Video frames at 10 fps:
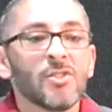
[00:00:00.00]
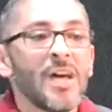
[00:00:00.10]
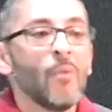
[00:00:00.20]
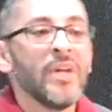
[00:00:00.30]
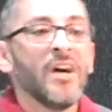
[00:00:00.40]
and so
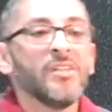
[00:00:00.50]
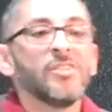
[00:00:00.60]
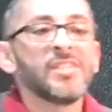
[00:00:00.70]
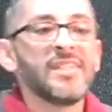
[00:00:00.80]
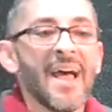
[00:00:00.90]
that we
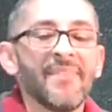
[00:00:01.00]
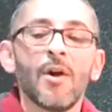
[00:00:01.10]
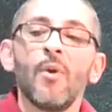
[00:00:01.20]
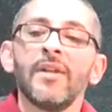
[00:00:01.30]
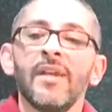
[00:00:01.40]
understand
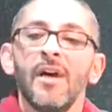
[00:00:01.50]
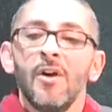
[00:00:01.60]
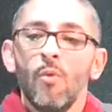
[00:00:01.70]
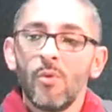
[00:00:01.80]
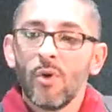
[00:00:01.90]
that when,
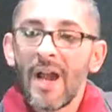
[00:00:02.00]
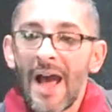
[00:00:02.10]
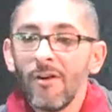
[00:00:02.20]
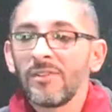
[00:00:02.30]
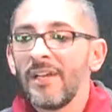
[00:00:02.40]
when we're
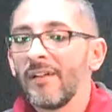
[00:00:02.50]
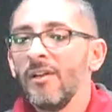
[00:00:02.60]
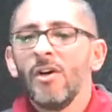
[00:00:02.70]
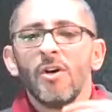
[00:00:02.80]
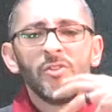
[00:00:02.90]
out there
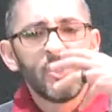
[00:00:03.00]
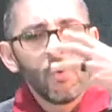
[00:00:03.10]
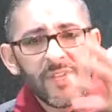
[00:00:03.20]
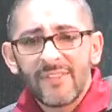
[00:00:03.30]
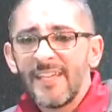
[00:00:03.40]

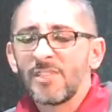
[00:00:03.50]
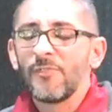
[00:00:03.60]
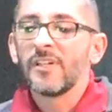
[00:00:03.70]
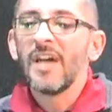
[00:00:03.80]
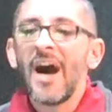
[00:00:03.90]
doing things
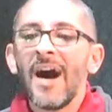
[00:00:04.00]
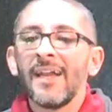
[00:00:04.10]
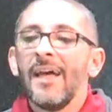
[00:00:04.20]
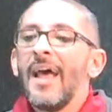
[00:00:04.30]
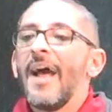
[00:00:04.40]
for
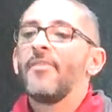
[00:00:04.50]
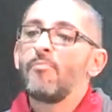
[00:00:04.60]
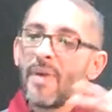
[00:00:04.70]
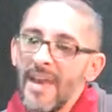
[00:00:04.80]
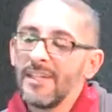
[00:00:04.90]
God and the
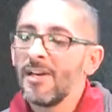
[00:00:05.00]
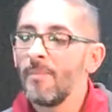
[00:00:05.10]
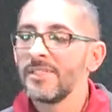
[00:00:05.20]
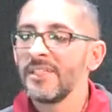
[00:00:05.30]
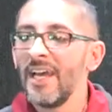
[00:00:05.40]
pain
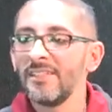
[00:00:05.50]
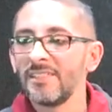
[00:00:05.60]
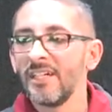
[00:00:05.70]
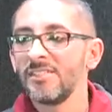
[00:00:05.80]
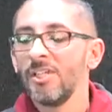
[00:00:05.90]
comes
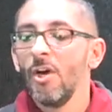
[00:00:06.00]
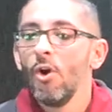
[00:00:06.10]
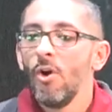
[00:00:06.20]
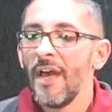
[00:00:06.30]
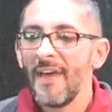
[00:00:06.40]
against us,
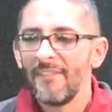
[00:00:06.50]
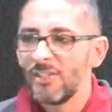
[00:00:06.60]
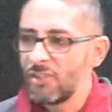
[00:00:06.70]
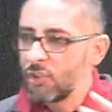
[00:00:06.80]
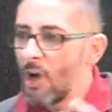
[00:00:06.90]
and,
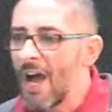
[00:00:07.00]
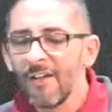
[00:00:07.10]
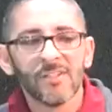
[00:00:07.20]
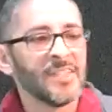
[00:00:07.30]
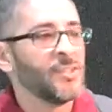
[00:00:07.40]
and the
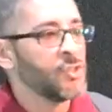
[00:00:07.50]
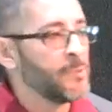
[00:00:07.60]
trials and the